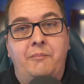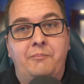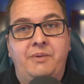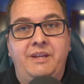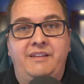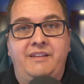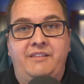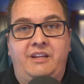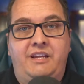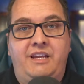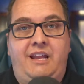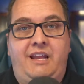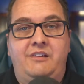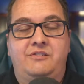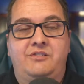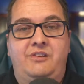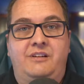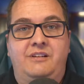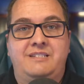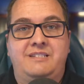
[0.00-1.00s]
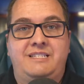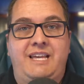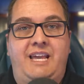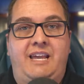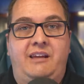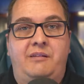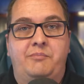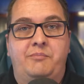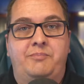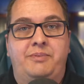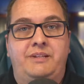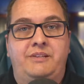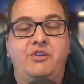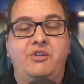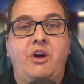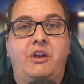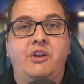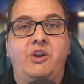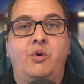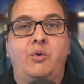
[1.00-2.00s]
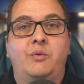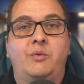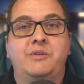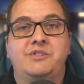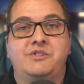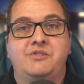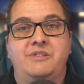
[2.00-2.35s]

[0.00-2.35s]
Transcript: being in the catatonic state, but not knowing what your